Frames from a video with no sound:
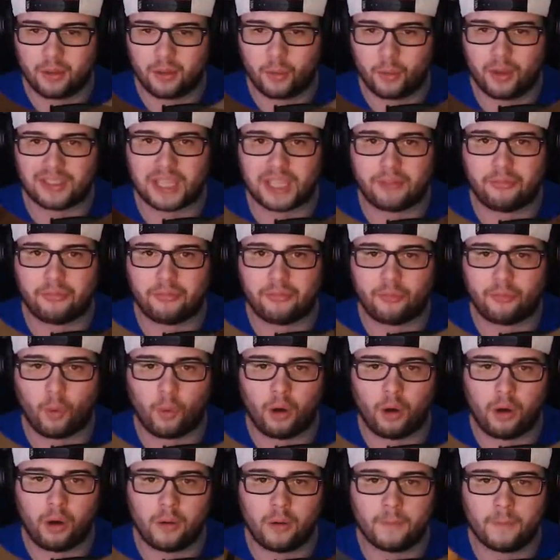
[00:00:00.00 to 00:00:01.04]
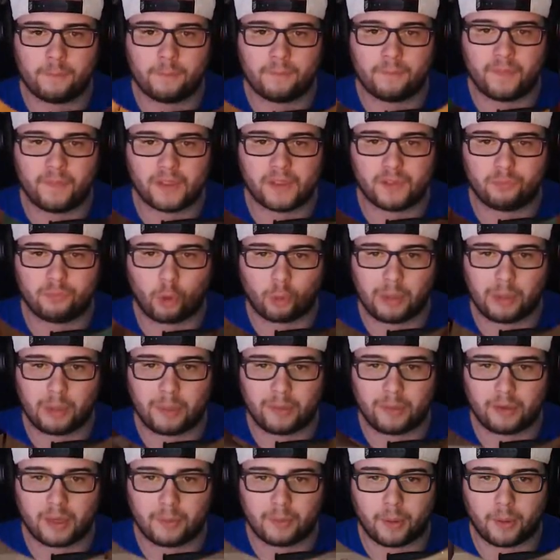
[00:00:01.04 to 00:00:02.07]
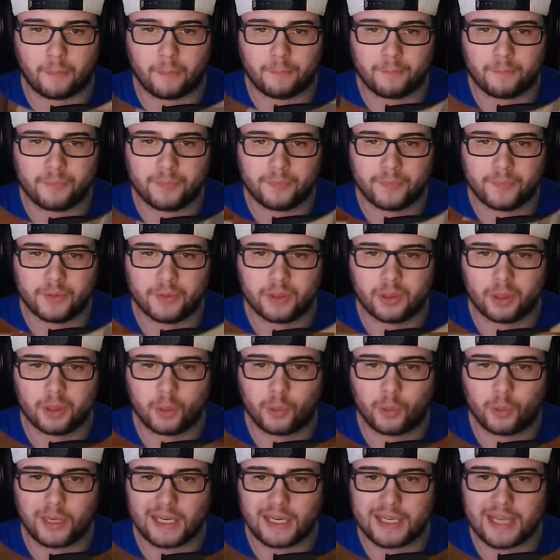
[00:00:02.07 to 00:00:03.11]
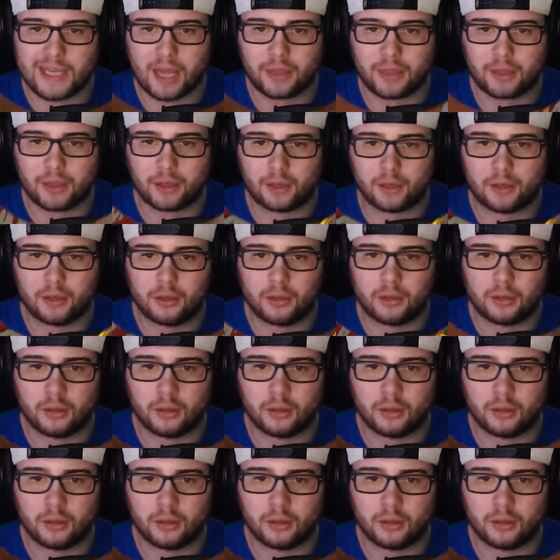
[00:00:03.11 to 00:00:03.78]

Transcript: What is that? Four? That's four, baby. Come on. You ain't nothing.